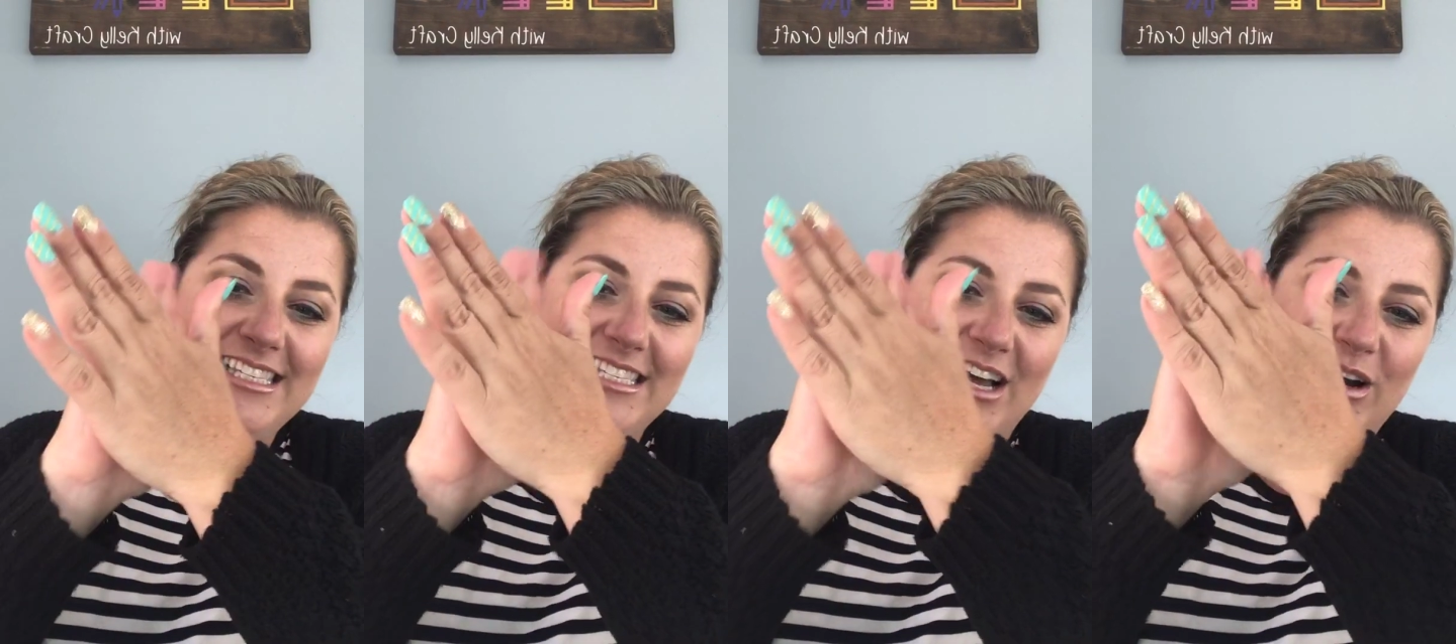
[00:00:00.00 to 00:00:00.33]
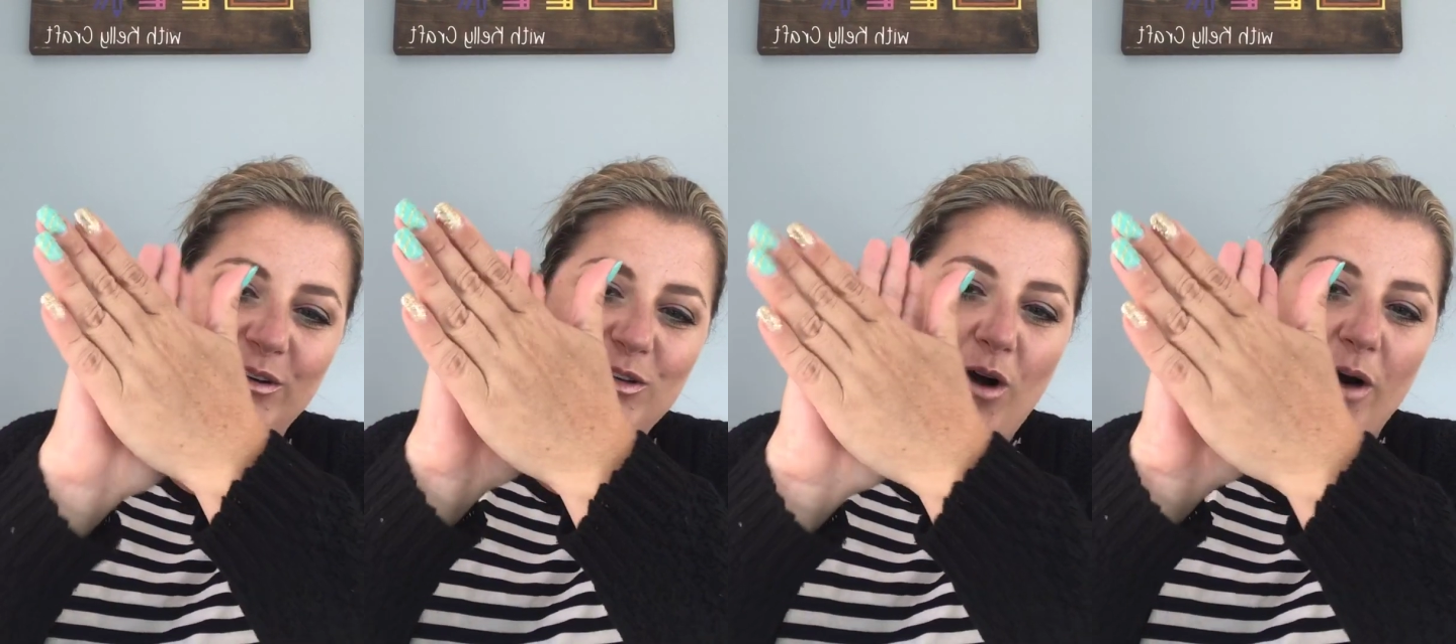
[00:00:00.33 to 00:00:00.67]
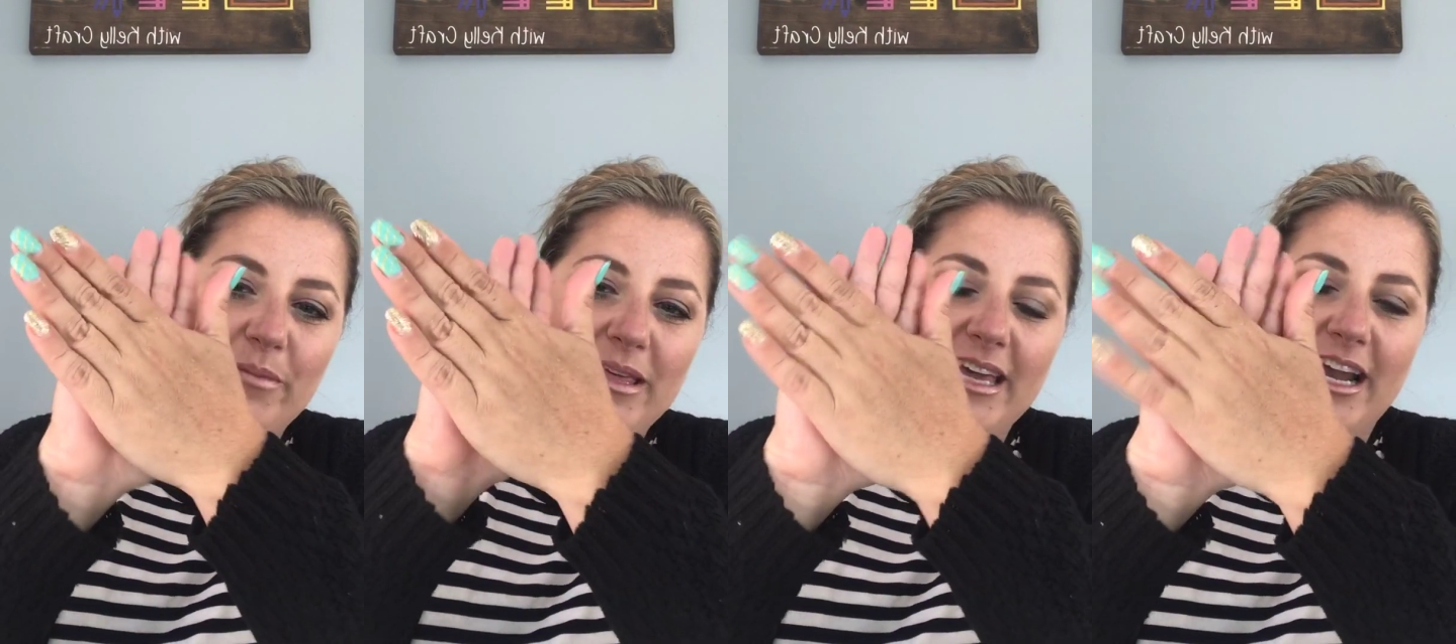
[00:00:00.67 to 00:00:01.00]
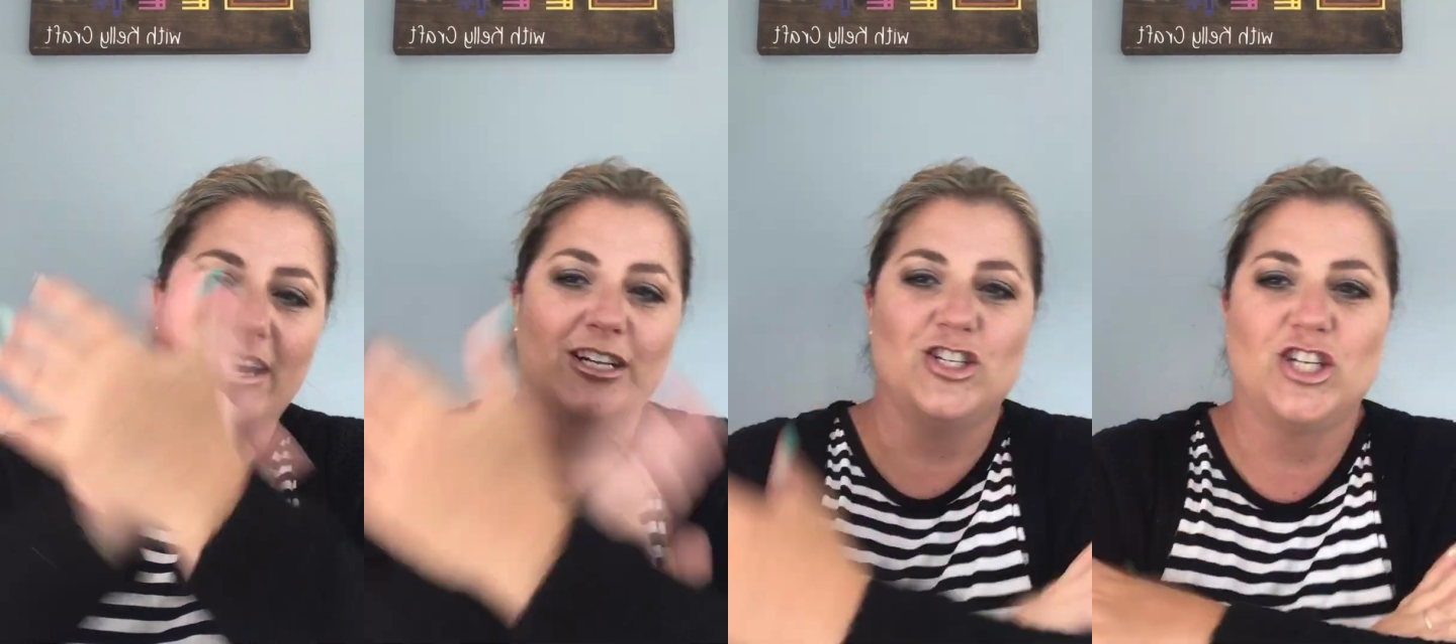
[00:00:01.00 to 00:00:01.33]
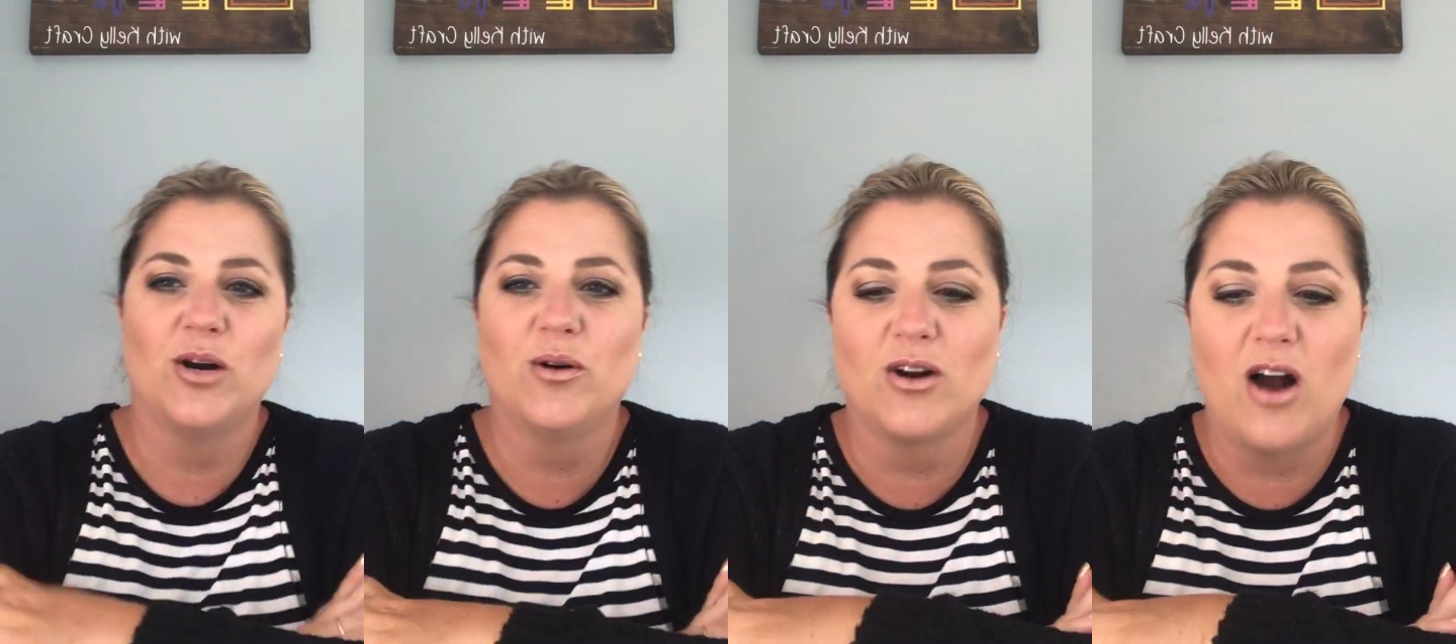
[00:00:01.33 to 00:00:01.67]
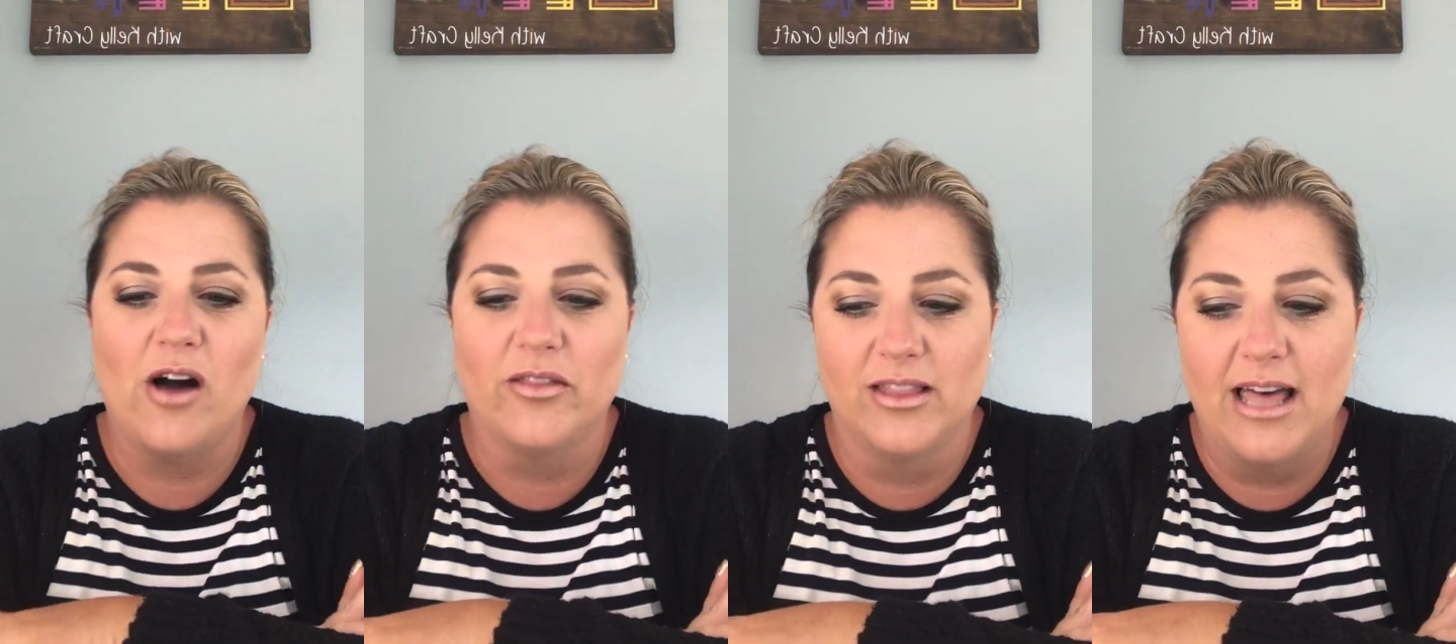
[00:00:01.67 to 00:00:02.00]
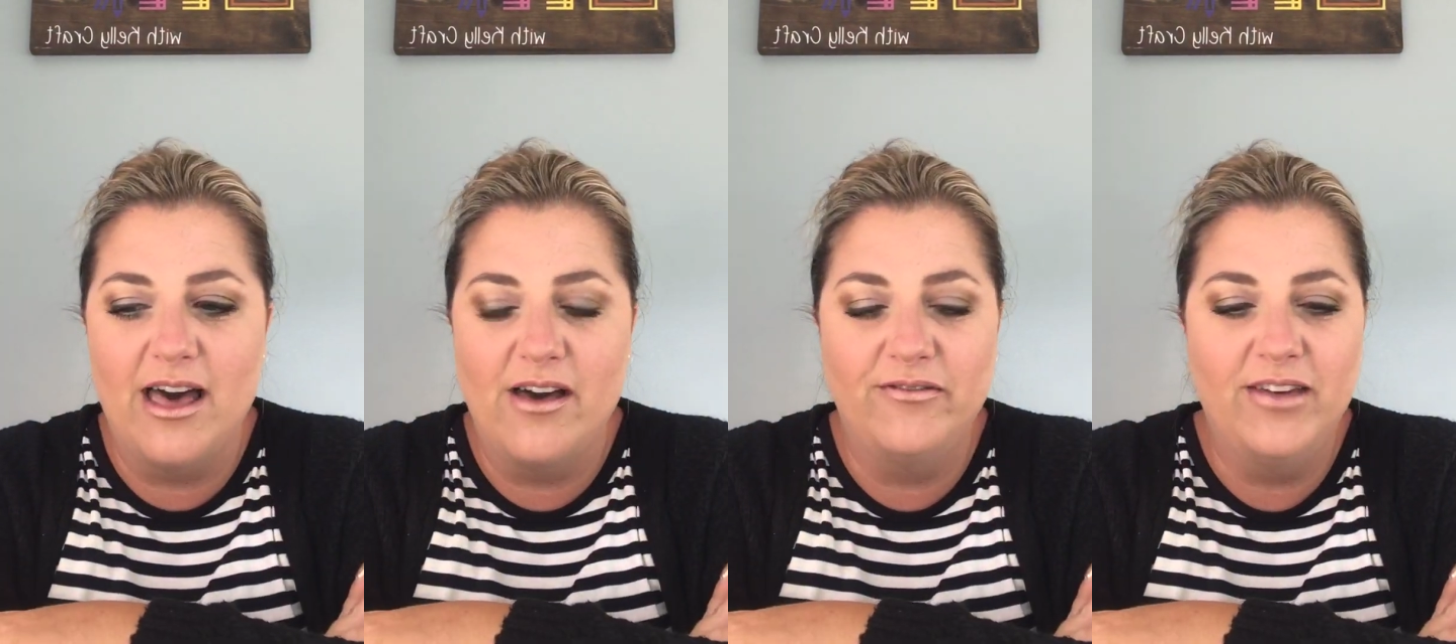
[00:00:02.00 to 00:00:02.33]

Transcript: so you all be there and show her all the love.